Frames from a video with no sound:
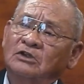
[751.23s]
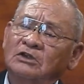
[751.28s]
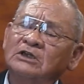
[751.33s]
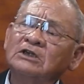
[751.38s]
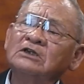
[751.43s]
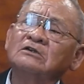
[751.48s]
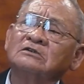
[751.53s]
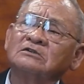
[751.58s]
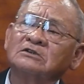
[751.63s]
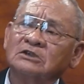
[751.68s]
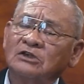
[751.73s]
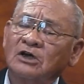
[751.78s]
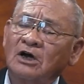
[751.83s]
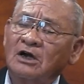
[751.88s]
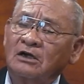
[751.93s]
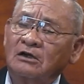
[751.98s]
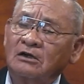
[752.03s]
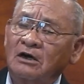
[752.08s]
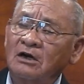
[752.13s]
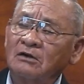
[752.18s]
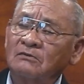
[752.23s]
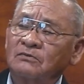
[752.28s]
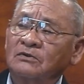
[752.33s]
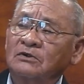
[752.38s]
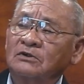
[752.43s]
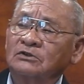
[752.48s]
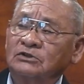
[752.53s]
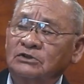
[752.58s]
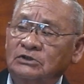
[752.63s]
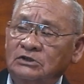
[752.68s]
leaders in our
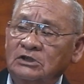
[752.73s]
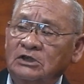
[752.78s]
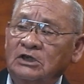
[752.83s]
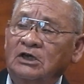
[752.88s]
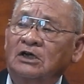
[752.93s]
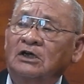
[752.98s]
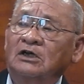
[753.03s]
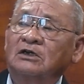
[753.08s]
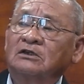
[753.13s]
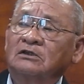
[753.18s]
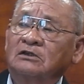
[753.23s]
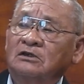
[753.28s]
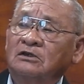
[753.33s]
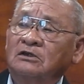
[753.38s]
conference, uh,